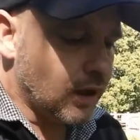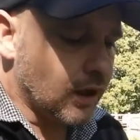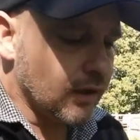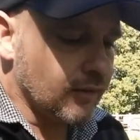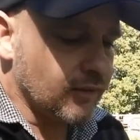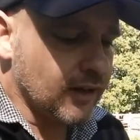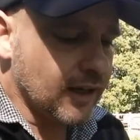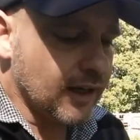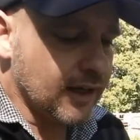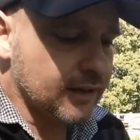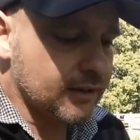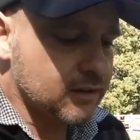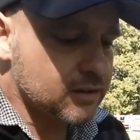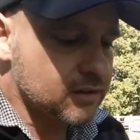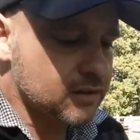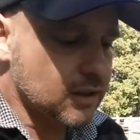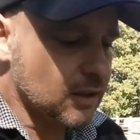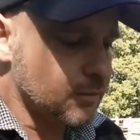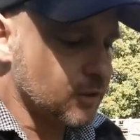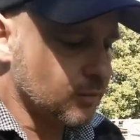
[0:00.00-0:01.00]
I've had
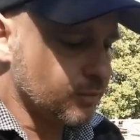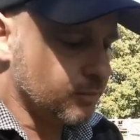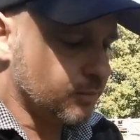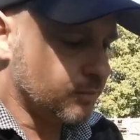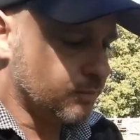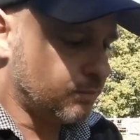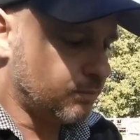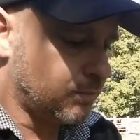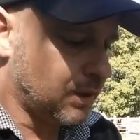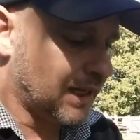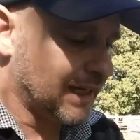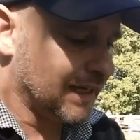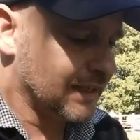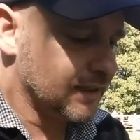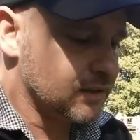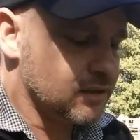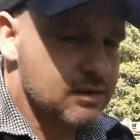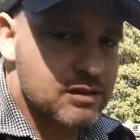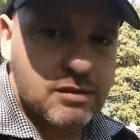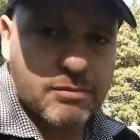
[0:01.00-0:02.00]
stomach
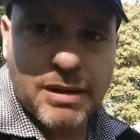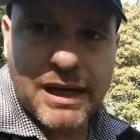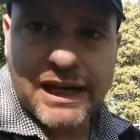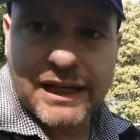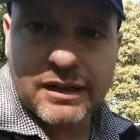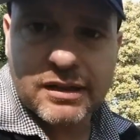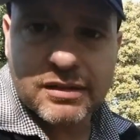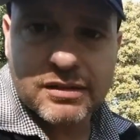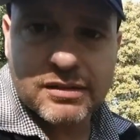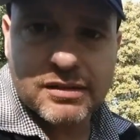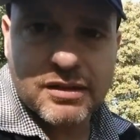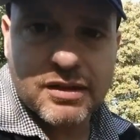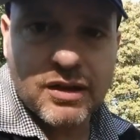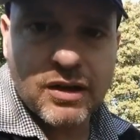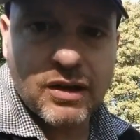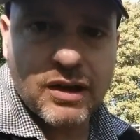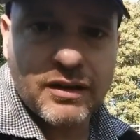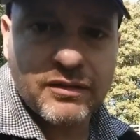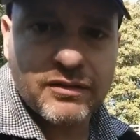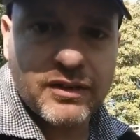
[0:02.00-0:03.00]
pains and pangs
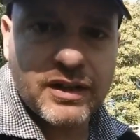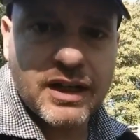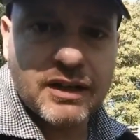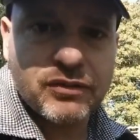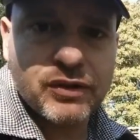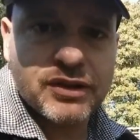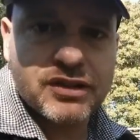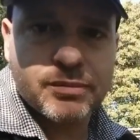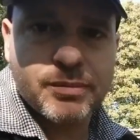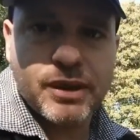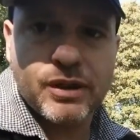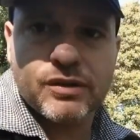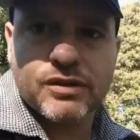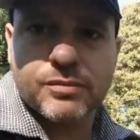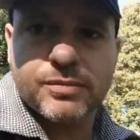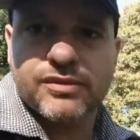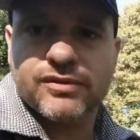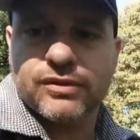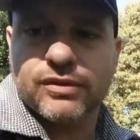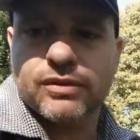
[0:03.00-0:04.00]
that I've never
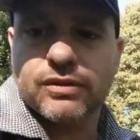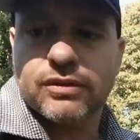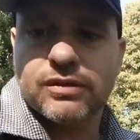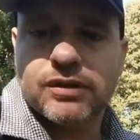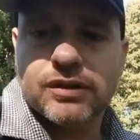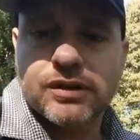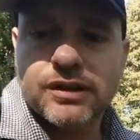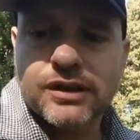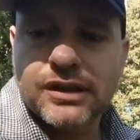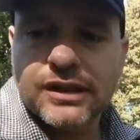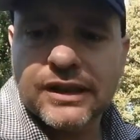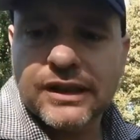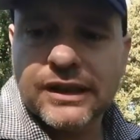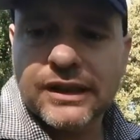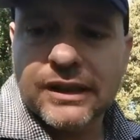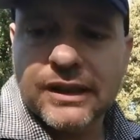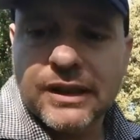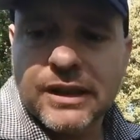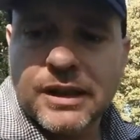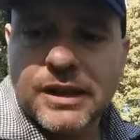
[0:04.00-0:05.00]
experienced before
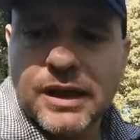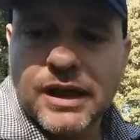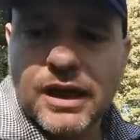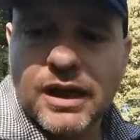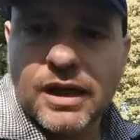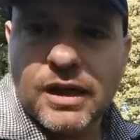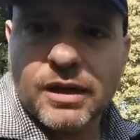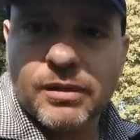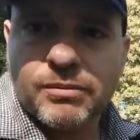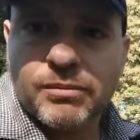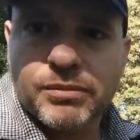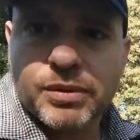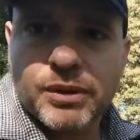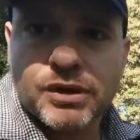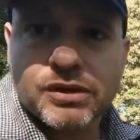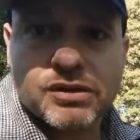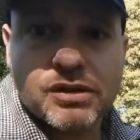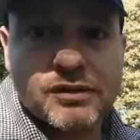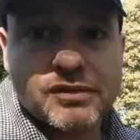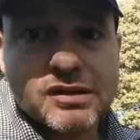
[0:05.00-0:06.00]
um,
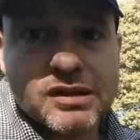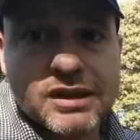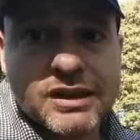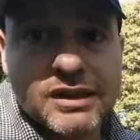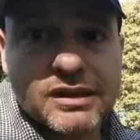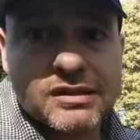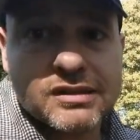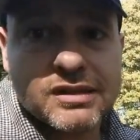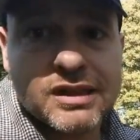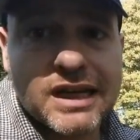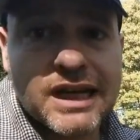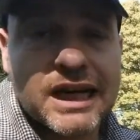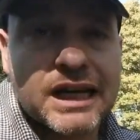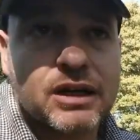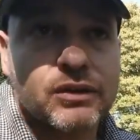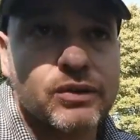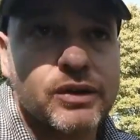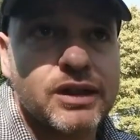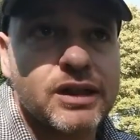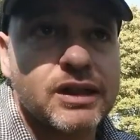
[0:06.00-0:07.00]
because obviously it's
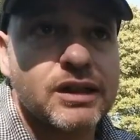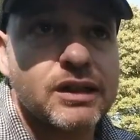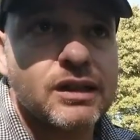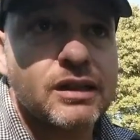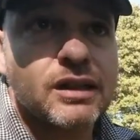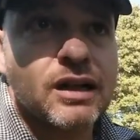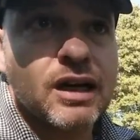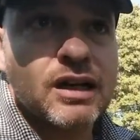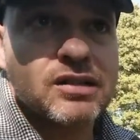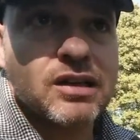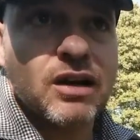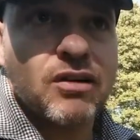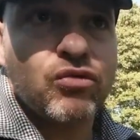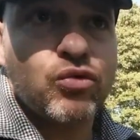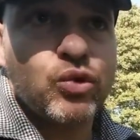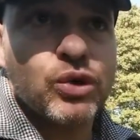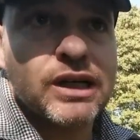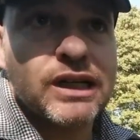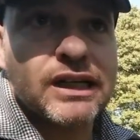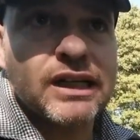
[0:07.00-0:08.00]
calorie, it's a
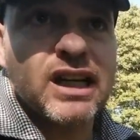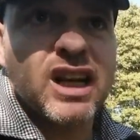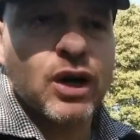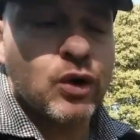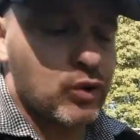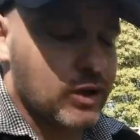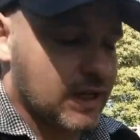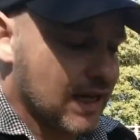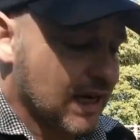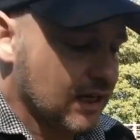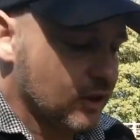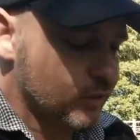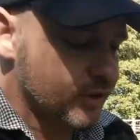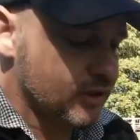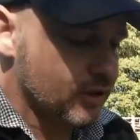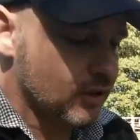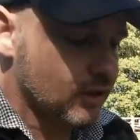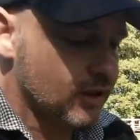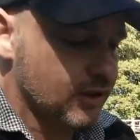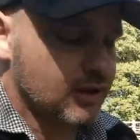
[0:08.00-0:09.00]
really low calorie
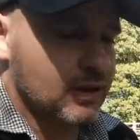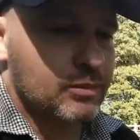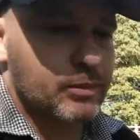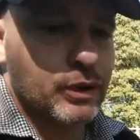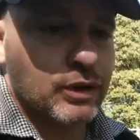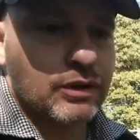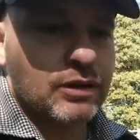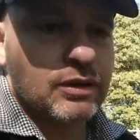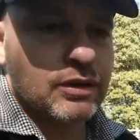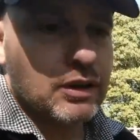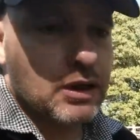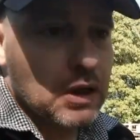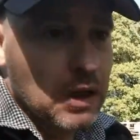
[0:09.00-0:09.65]
diet that I'm on.